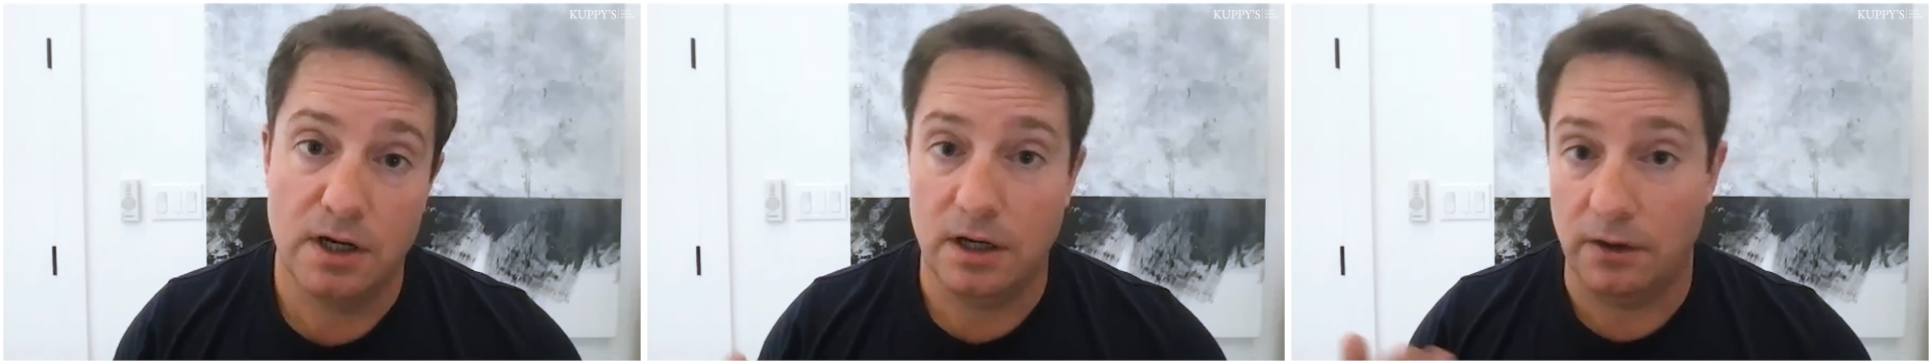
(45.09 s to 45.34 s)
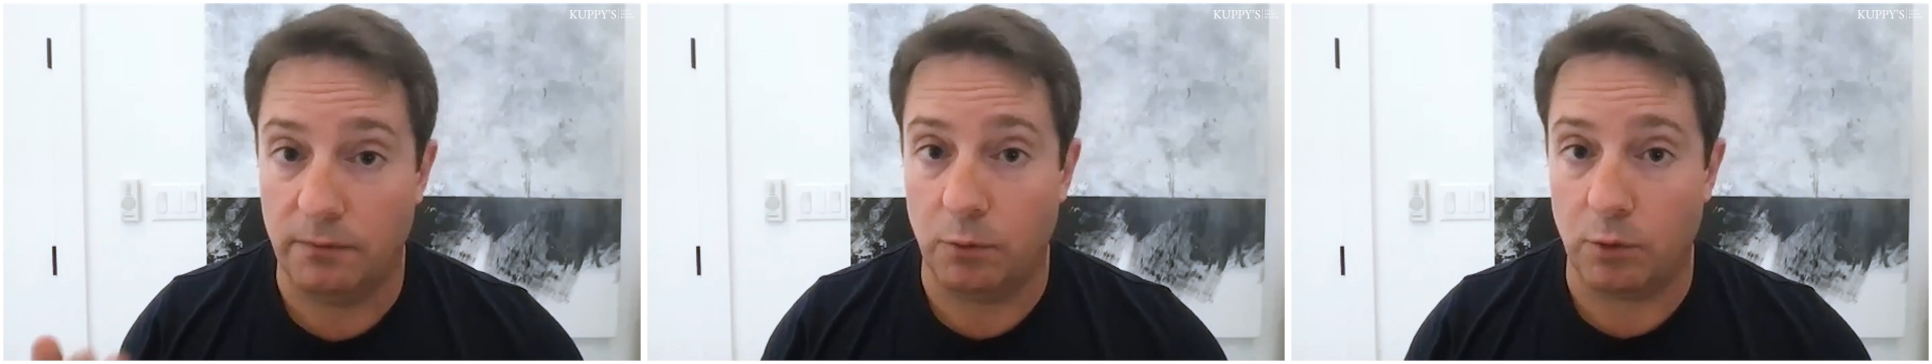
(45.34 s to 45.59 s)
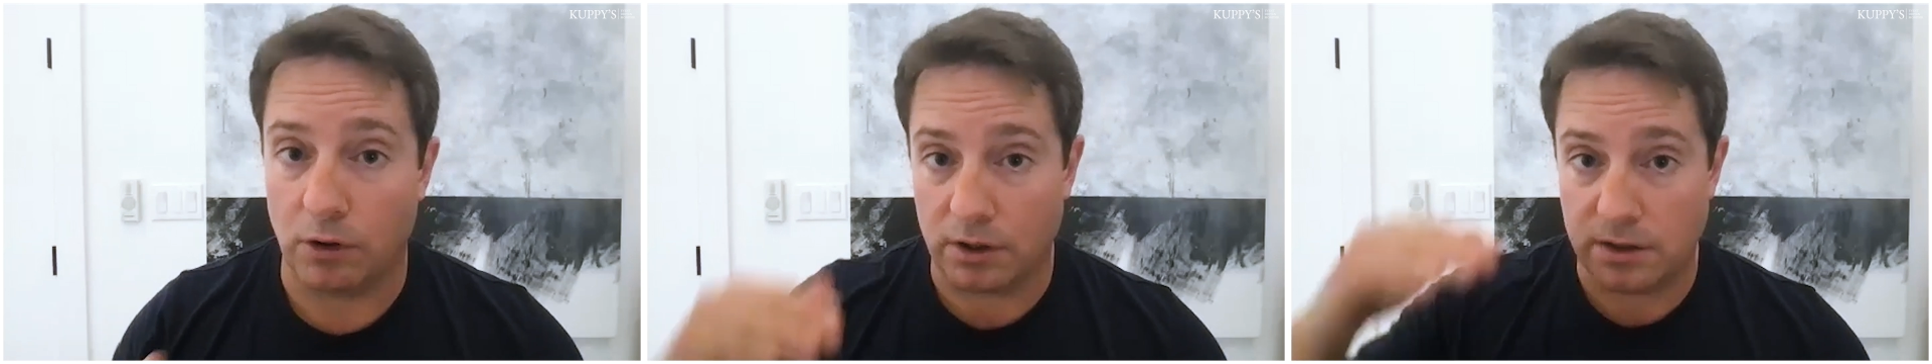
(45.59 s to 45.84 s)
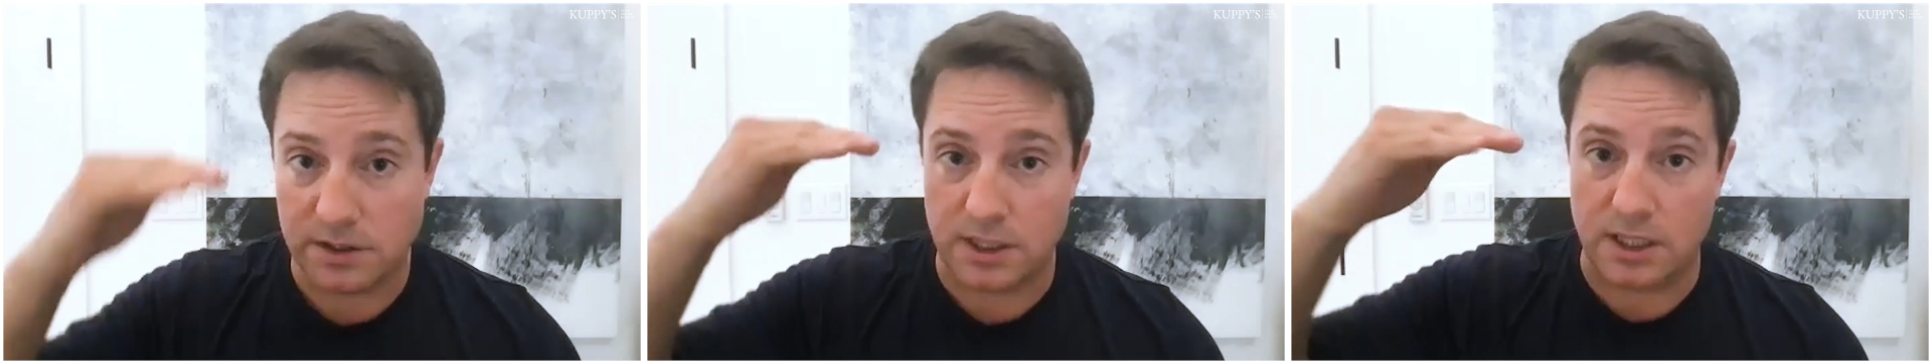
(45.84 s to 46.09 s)
of work
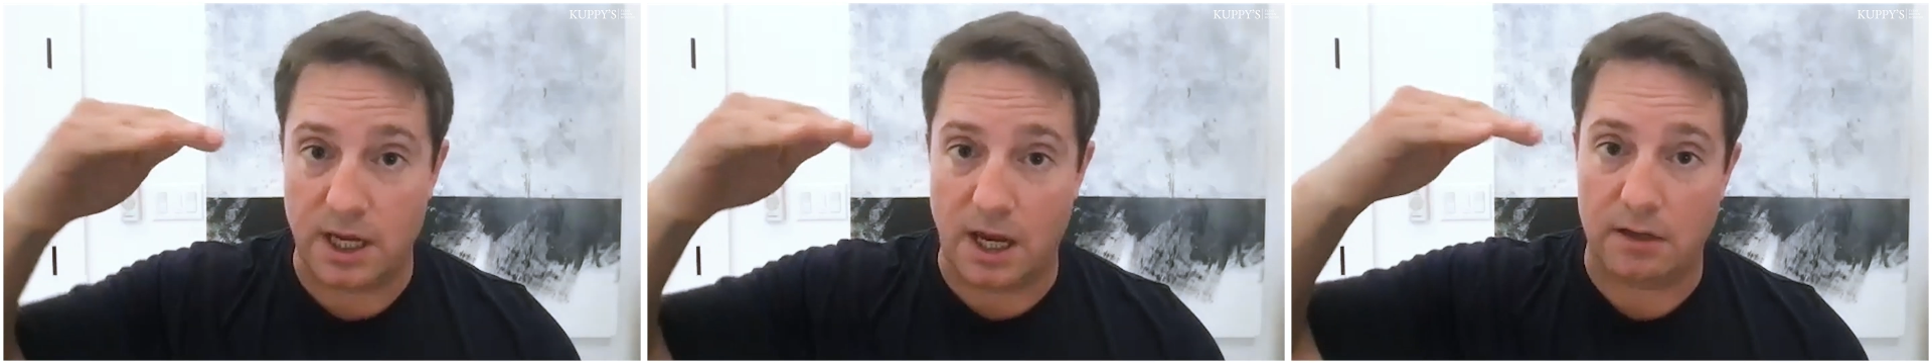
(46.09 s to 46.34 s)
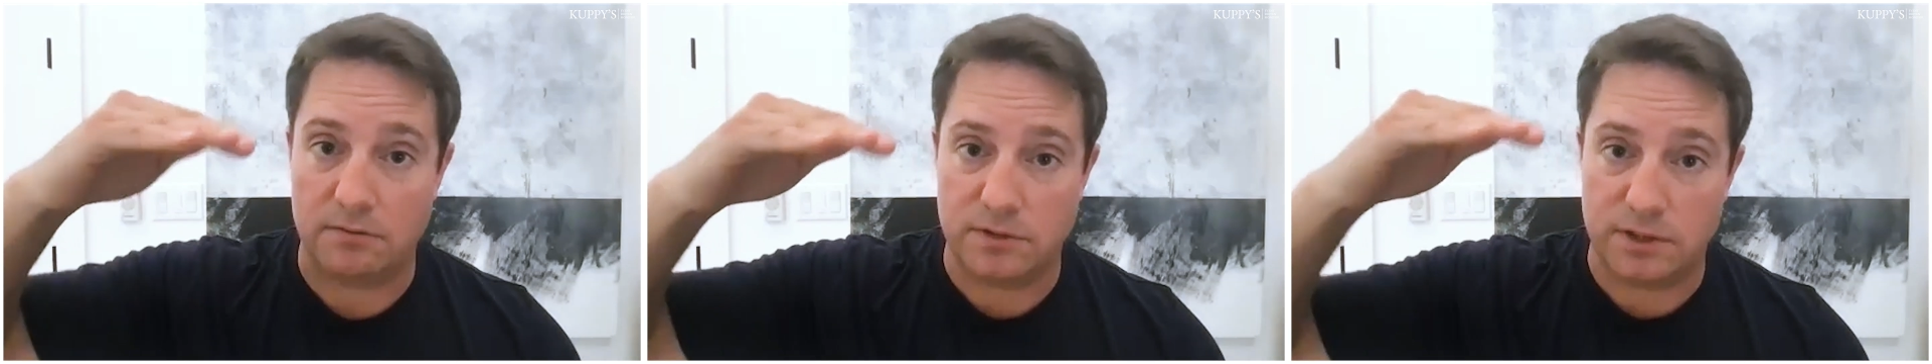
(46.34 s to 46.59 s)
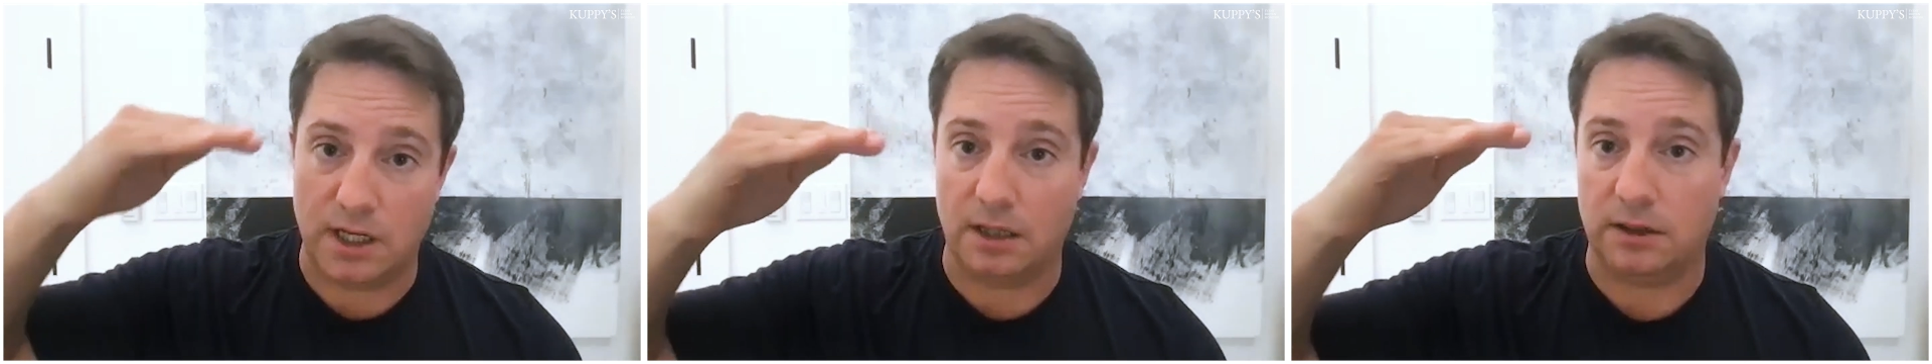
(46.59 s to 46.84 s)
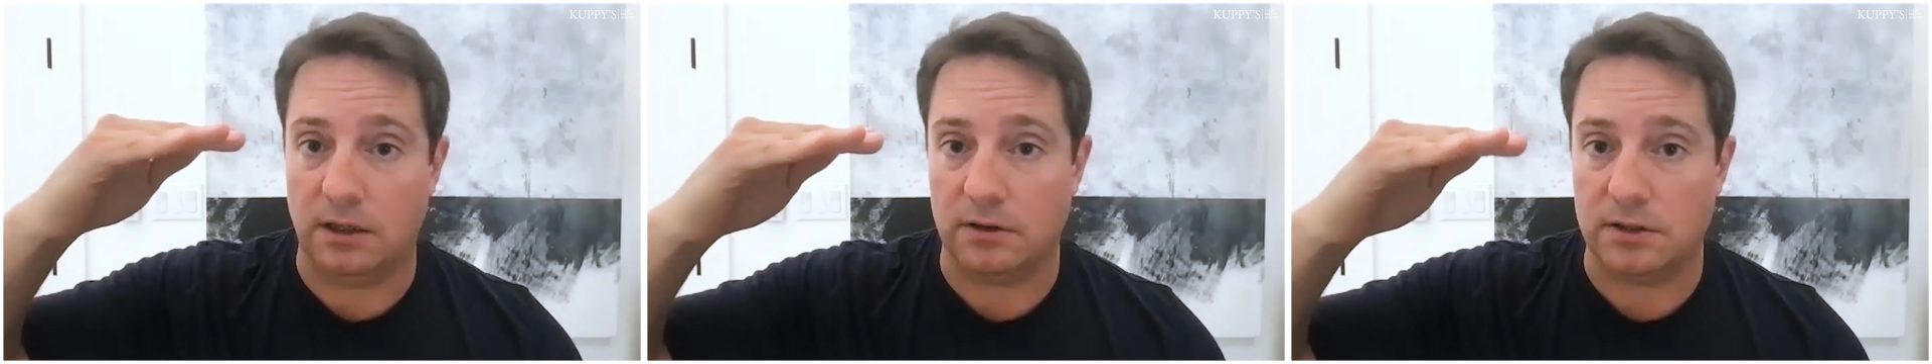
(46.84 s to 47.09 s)
to get
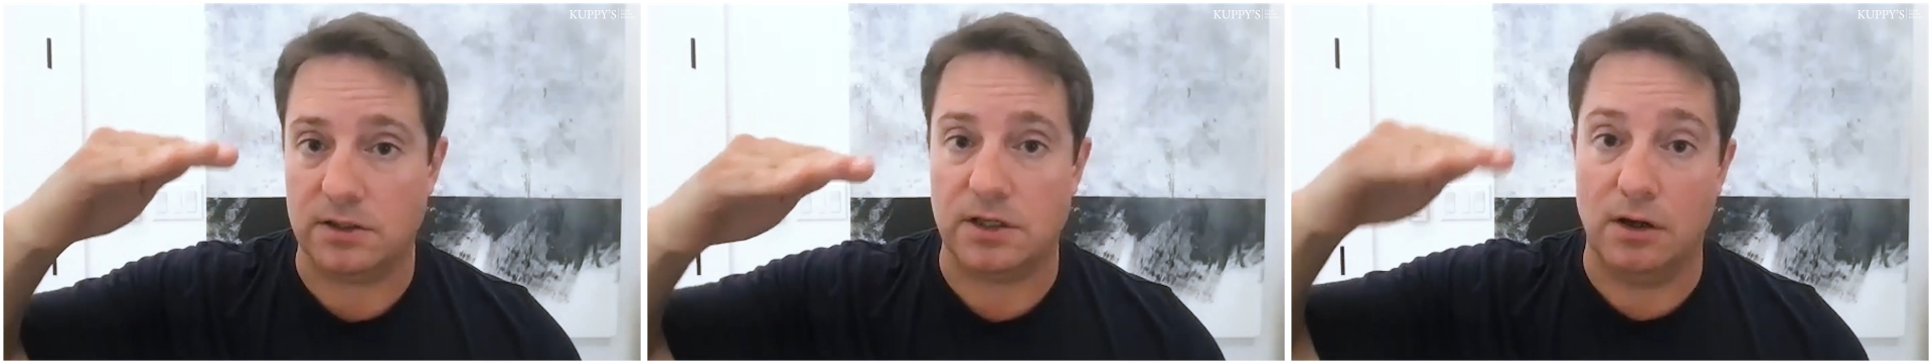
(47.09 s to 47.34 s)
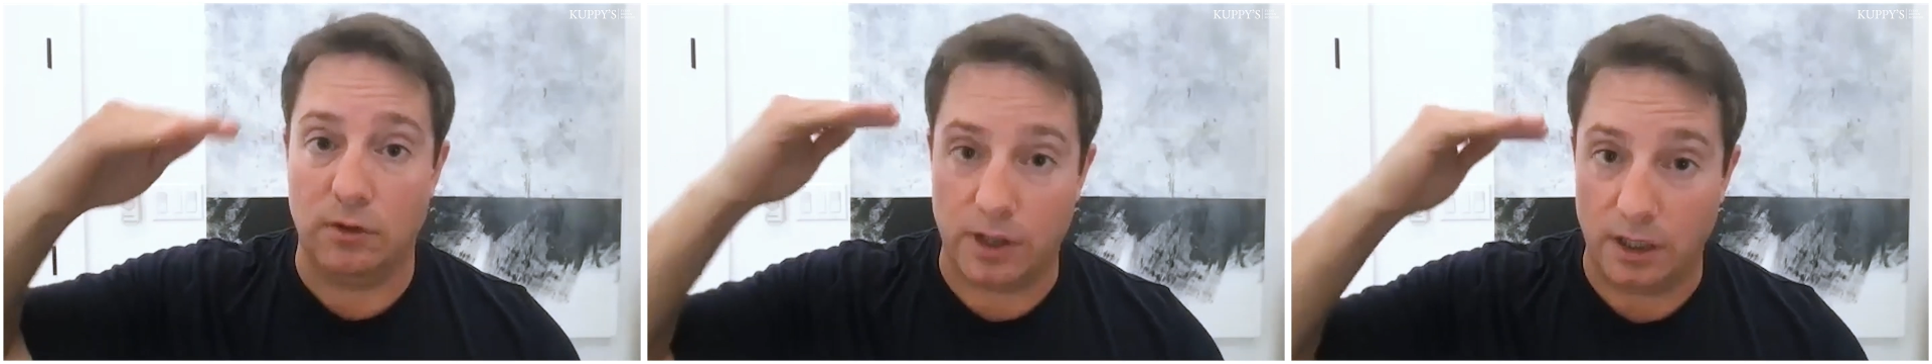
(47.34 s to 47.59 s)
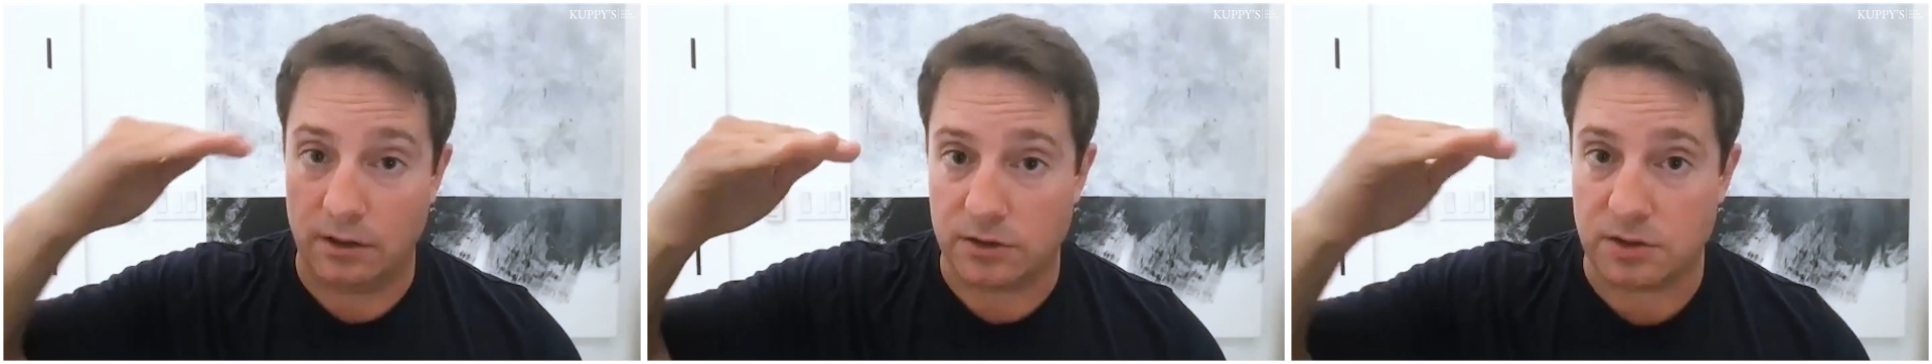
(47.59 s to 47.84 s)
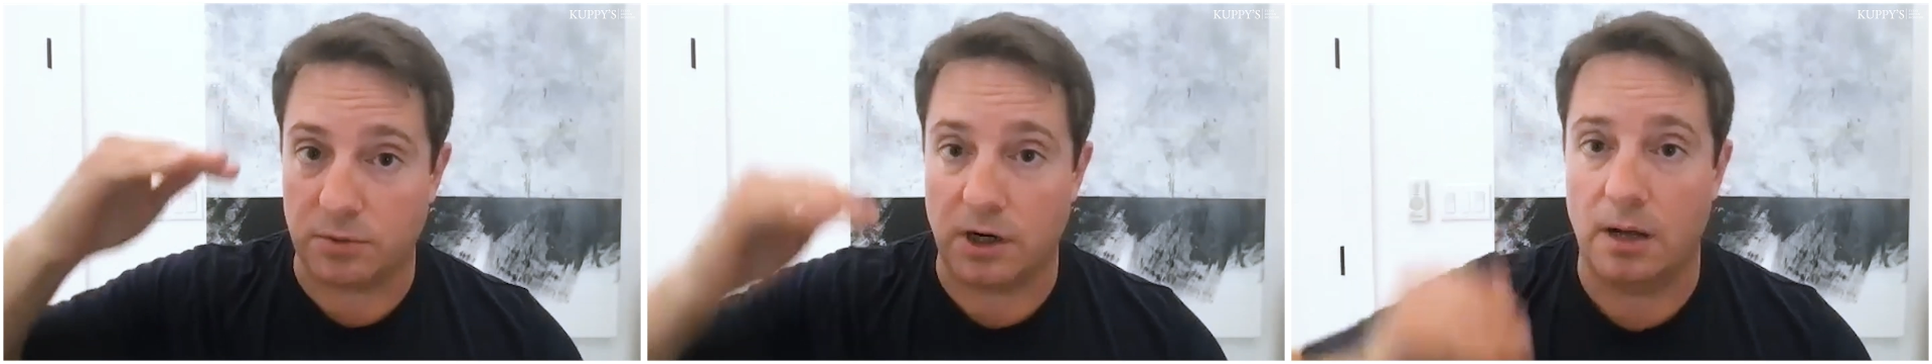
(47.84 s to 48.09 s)
there, to say, okay, there's
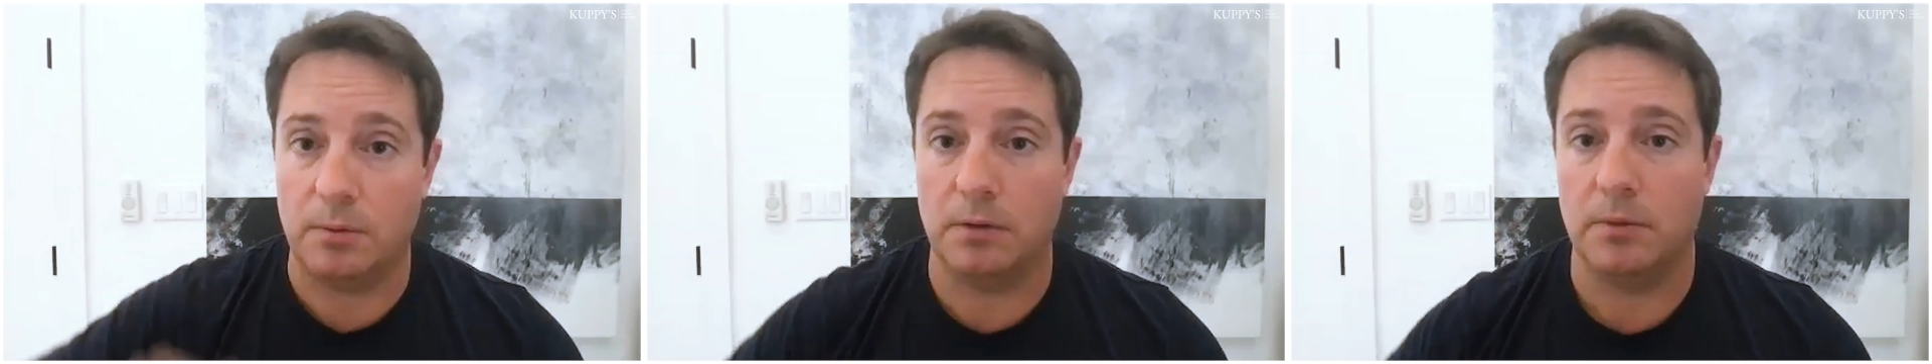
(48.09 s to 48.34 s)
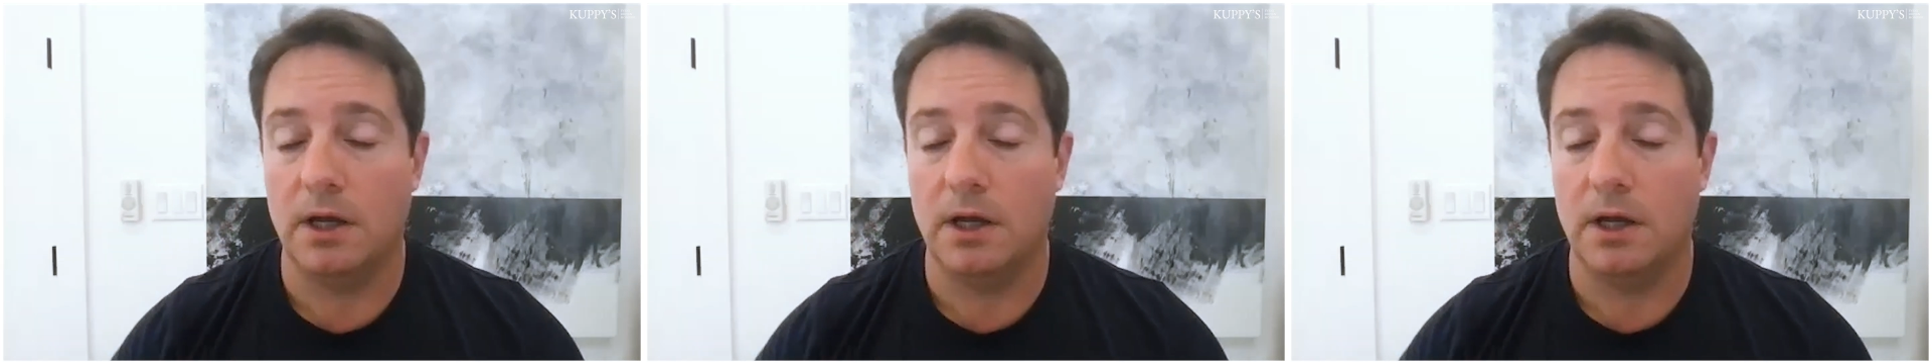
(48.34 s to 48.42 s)
a problem.